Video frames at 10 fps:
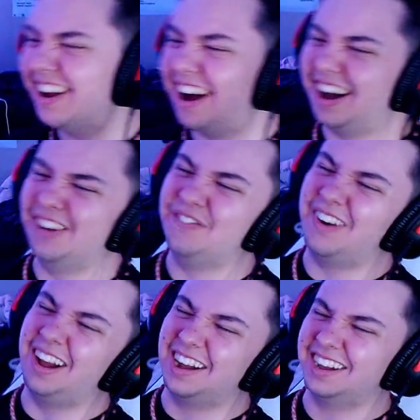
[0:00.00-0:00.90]
Country that
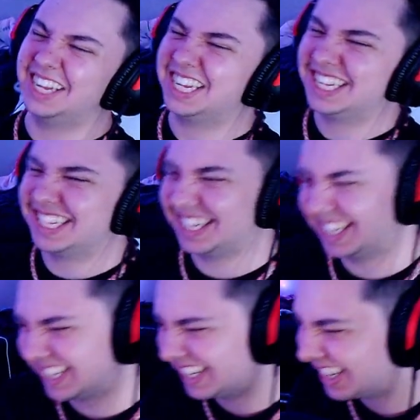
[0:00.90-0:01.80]
starts with A but
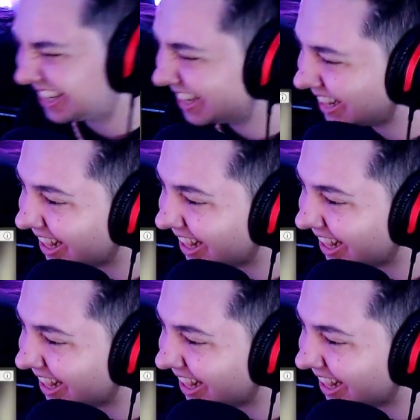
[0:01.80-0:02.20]
doesn't end with A.